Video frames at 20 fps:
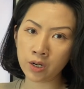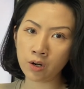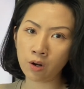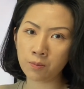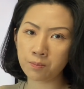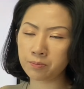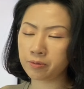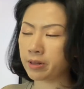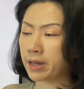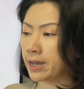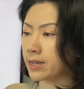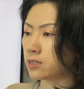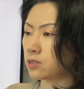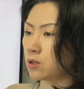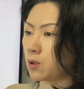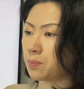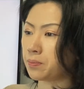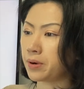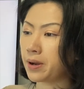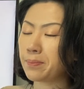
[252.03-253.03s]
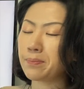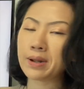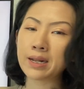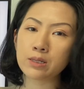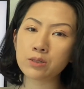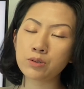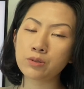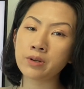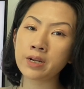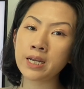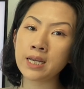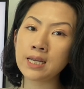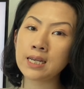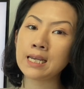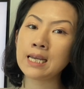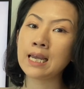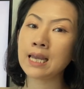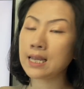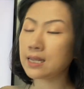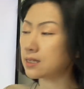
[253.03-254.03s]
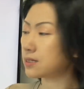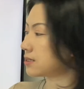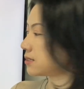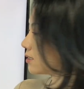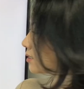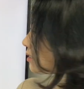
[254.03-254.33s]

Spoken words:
applies the preparatory it